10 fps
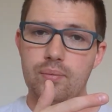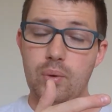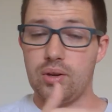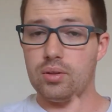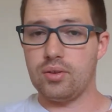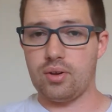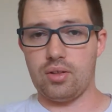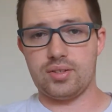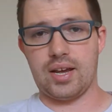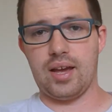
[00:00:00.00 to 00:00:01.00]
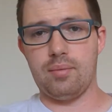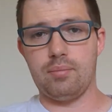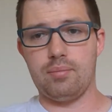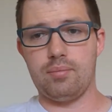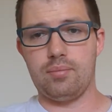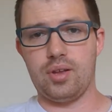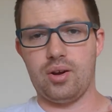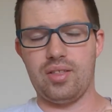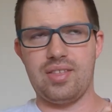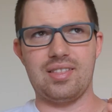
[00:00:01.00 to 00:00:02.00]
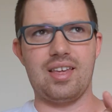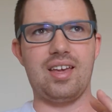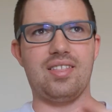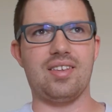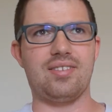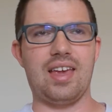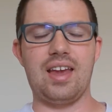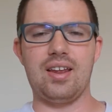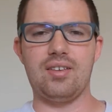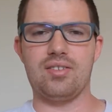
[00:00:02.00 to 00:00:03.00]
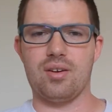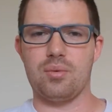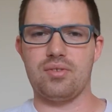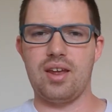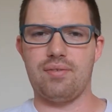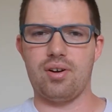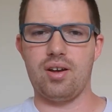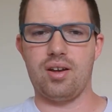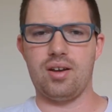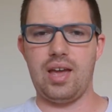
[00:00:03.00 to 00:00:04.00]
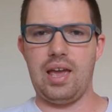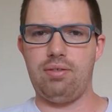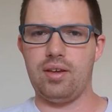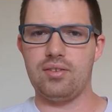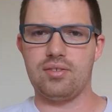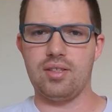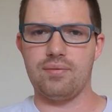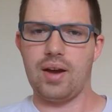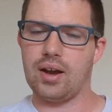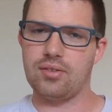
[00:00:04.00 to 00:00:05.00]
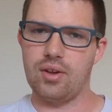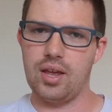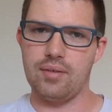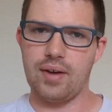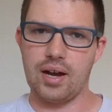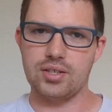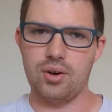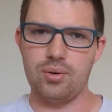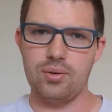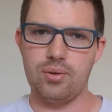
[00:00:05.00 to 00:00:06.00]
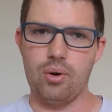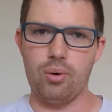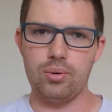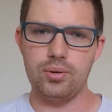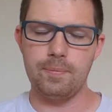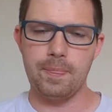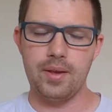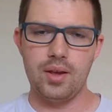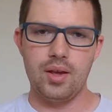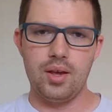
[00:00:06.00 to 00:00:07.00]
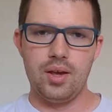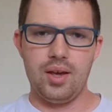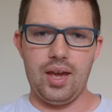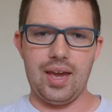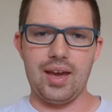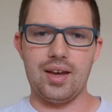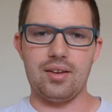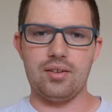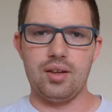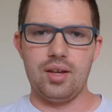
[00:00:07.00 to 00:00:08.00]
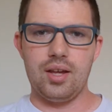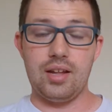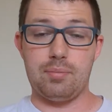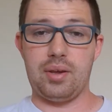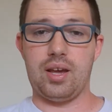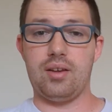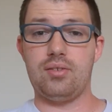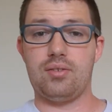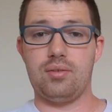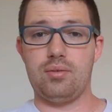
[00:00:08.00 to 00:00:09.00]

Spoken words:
We do this all the time. You know, I think the saying is there was never a atheist in a foxhole hole, and it's because